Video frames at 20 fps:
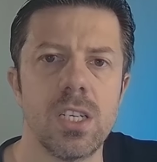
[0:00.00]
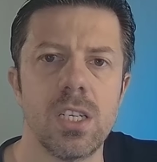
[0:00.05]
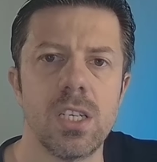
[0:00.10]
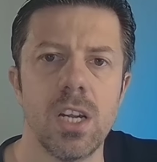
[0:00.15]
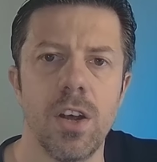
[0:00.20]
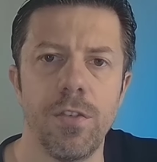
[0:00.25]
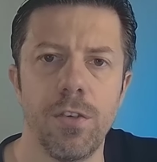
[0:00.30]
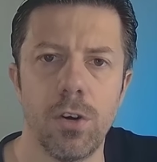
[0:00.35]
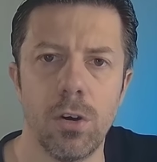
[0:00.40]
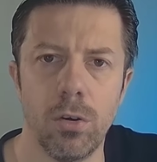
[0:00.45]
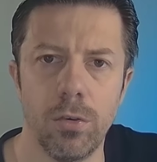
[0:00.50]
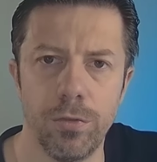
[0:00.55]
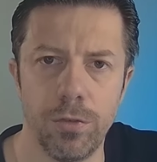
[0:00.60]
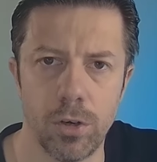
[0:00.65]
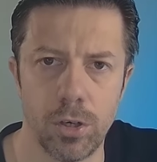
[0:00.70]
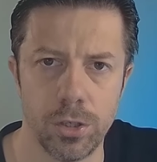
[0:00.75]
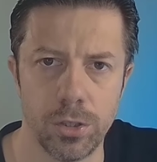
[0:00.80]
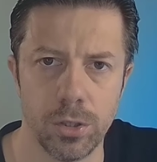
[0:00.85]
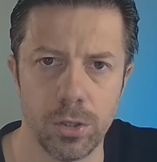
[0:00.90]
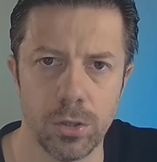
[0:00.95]
several
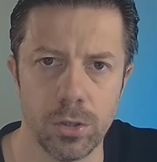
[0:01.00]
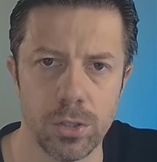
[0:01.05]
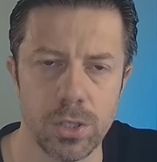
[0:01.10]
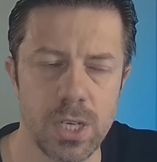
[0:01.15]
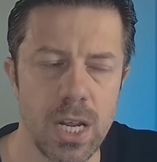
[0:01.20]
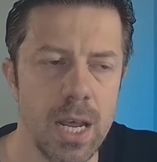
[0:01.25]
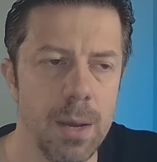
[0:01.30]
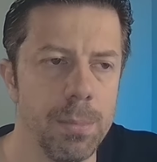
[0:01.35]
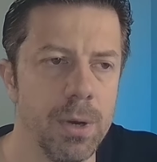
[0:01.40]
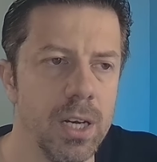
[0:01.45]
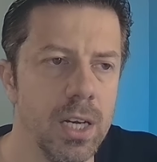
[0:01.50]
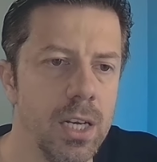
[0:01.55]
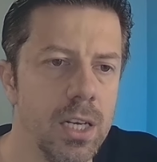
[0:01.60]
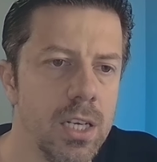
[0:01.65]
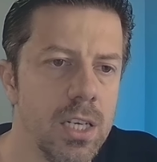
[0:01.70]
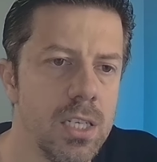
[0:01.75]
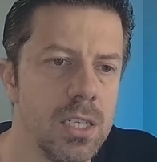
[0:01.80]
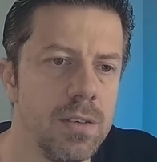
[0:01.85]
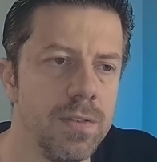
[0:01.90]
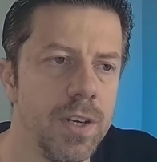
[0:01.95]
verticals, but in
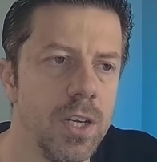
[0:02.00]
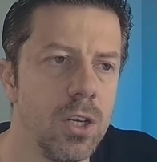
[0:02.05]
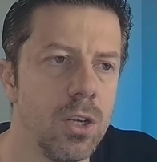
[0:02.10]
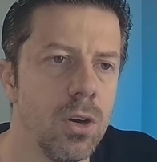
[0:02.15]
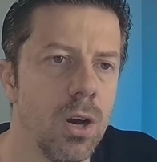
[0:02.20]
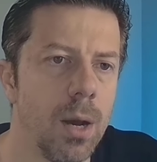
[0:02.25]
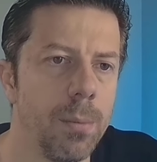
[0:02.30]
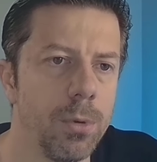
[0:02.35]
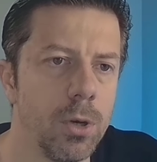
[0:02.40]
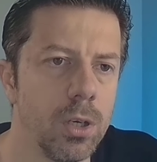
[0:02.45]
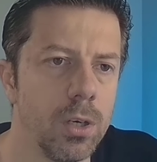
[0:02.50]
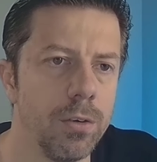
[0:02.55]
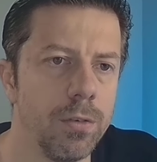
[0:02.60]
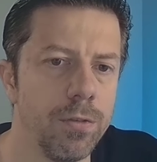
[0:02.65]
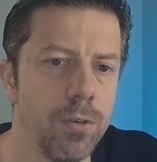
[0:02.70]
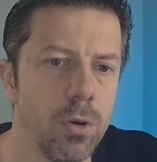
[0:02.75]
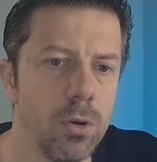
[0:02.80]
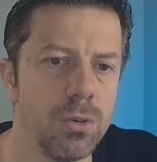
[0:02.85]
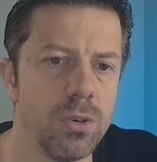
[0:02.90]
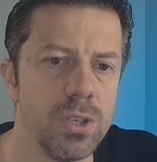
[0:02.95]
this video, I'm going to
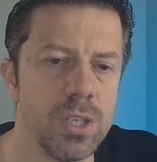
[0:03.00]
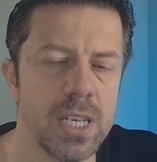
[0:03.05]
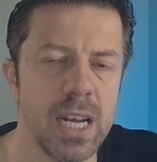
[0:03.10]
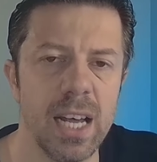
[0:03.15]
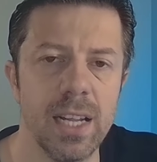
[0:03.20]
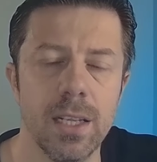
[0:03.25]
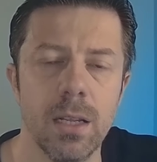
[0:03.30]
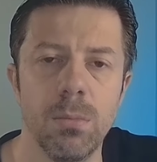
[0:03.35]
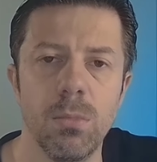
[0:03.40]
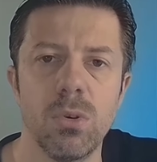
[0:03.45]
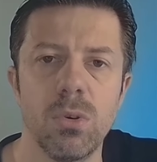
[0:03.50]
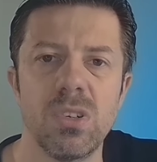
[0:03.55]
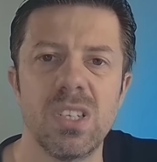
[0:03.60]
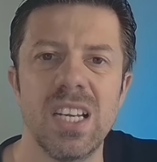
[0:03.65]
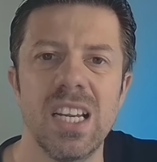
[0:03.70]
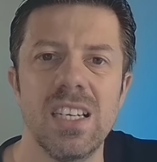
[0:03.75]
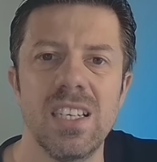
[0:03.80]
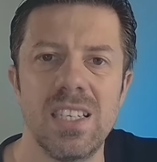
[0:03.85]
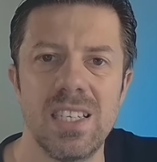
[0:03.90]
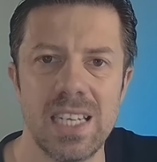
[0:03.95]
focus on the most
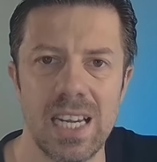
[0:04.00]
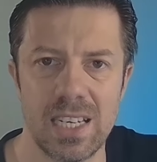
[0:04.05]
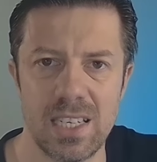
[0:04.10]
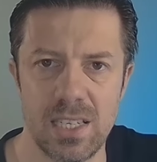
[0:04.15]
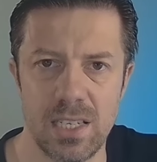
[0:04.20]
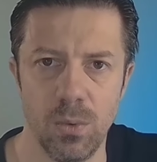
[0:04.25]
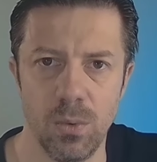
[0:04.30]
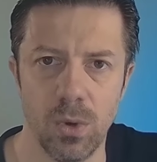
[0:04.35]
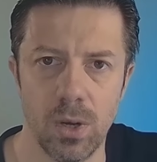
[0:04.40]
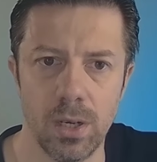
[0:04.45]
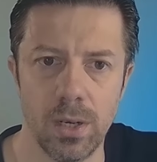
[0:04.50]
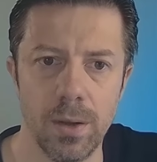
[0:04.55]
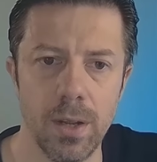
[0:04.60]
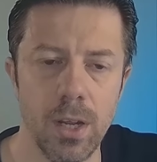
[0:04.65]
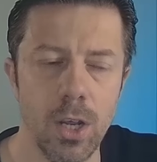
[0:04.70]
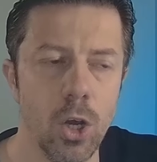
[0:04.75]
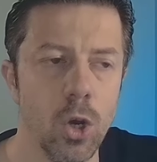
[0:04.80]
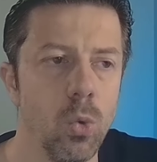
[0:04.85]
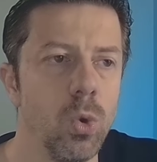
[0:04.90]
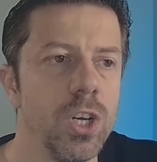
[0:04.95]
sexy one,
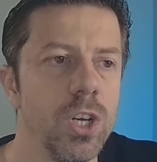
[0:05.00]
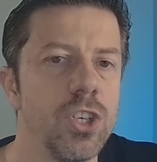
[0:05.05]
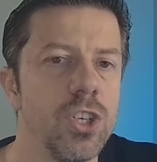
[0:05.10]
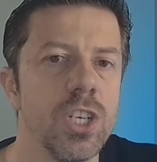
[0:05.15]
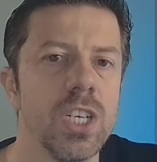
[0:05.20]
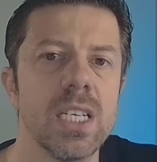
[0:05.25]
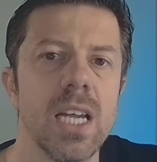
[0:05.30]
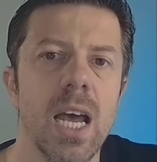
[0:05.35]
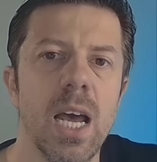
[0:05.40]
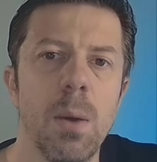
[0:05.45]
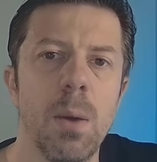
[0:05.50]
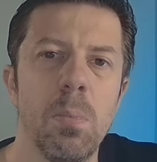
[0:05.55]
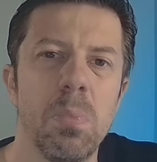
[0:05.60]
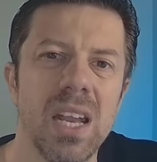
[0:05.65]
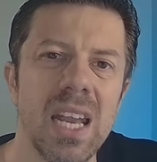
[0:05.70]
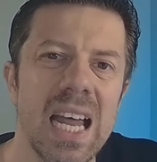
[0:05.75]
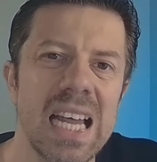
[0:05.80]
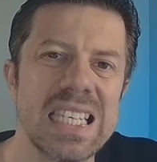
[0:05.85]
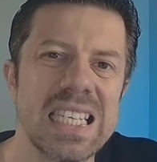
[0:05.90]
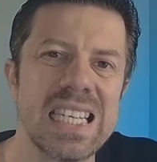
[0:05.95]
which is
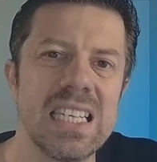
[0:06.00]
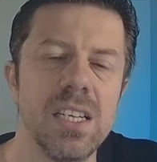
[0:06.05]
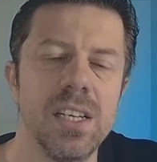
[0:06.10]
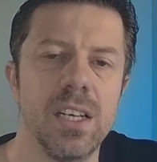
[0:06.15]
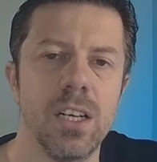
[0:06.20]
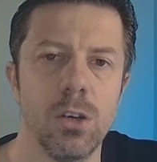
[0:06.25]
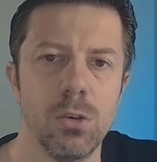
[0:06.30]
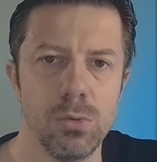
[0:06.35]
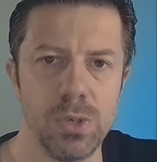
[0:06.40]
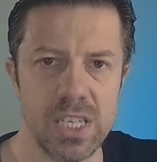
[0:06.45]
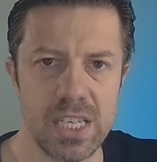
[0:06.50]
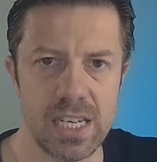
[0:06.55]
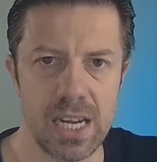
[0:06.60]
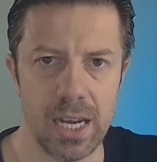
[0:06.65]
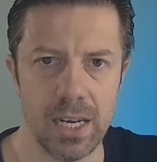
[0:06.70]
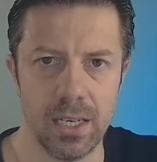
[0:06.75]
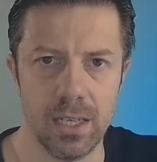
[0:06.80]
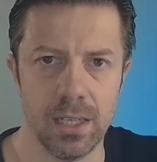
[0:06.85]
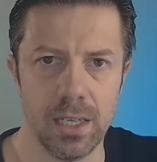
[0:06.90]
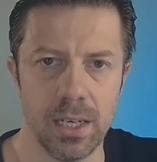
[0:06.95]
plastic
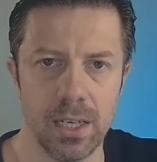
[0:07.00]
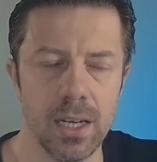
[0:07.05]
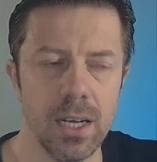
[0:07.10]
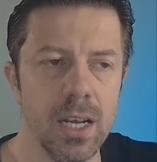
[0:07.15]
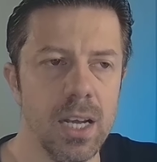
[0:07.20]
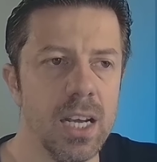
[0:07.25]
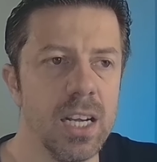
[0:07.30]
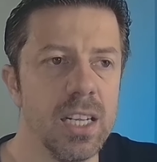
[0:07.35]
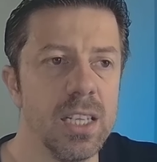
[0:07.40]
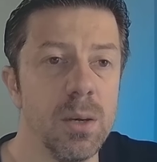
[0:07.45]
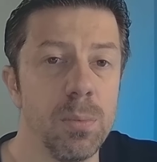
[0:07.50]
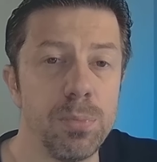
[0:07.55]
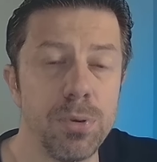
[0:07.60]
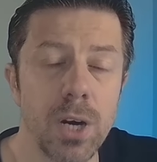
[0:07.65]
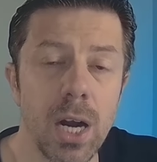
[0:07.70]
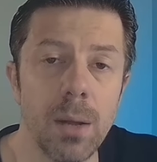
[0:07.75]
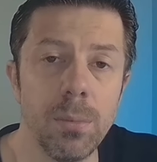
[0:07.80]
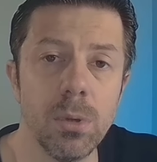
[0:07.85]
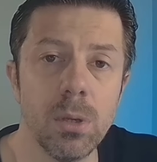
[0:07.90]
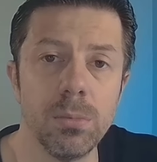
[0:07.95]
recycling. The
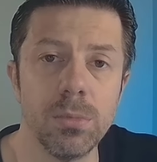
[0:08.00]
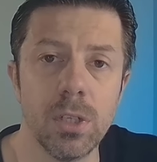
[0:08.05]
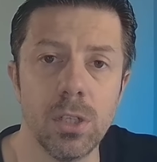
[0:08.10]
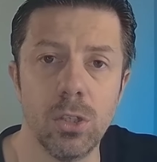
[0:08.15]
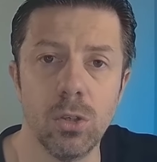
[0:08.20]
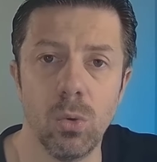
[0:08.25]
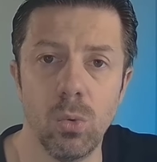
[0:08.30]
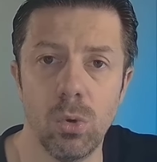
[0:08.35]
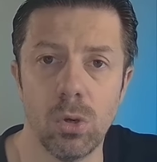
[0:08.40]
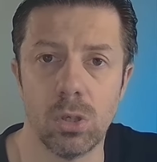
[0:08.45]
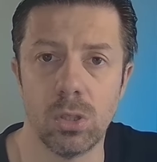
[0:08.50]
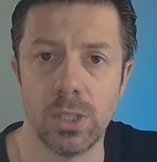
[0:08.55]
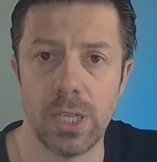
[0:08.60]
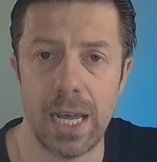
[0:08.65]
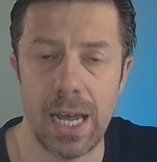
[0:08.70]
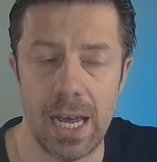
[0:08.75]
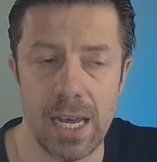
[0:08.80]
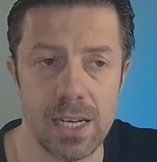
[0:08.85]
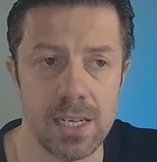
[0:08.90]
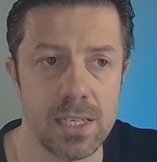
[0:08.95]
problem that the world
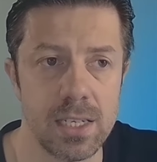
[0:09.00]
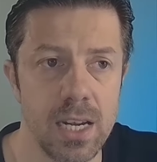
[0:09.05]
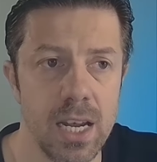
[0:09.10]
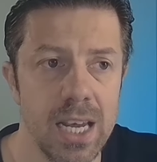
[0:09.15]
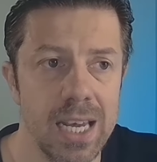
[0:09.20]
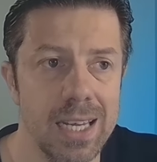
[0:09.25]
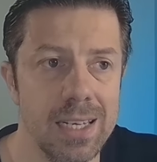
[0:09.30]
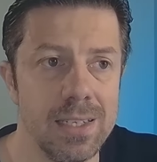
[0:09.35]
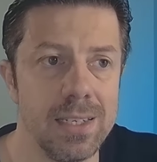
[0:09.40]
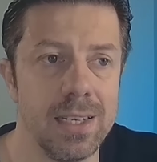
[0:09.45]
has is